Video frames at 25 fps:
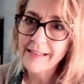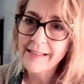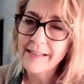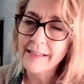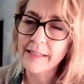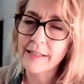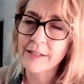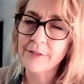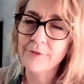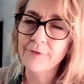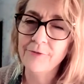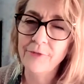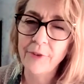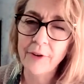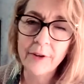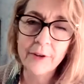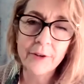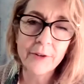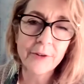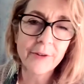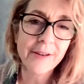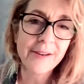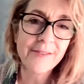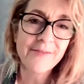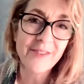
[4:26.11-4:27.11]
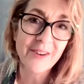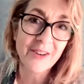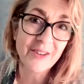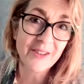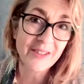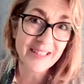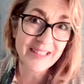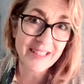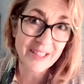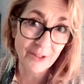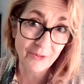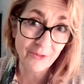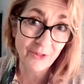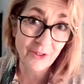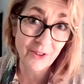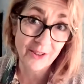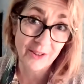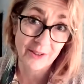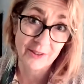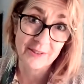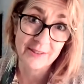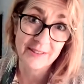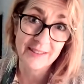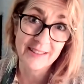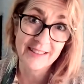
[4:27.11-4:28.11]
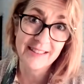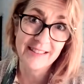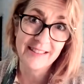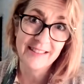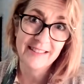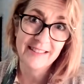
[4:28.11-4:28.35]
it's very, very difficult